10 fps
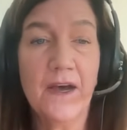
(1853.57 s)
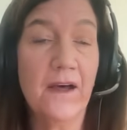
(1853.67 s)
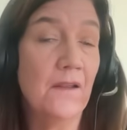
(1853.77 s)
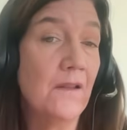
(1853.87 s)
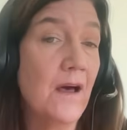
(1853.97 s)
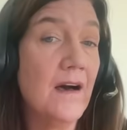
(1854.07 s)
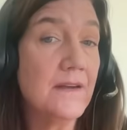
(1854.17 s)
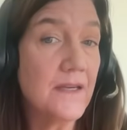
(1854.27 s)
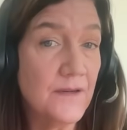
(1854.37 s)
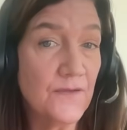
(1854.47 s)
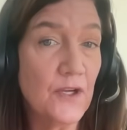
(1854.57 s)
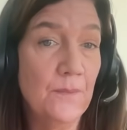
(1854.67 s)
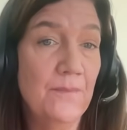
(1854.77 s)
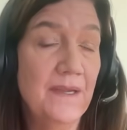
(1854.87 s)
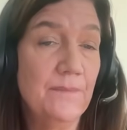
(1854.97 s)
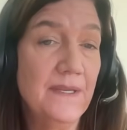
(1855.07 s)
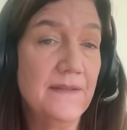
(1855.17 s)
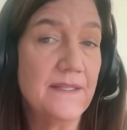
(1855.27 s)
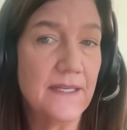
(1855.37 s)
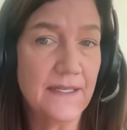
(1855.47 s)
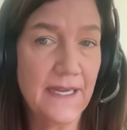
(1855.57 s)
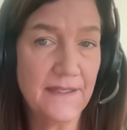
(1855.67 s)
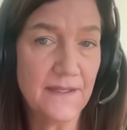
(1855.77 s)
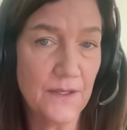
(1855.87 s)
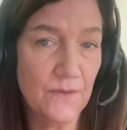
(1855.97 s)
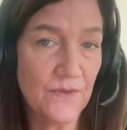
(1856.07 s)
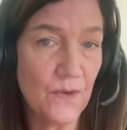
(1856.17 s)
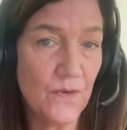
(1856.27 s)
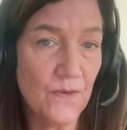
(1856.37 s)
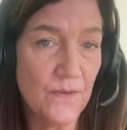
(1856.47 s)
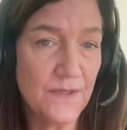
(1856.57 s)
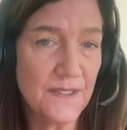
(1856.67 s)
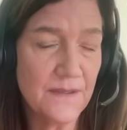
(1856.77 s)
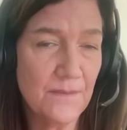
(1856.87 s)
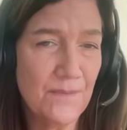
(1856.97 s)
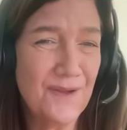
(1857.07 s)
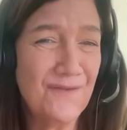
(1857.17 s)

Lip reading: a lot of commitments against those goals, but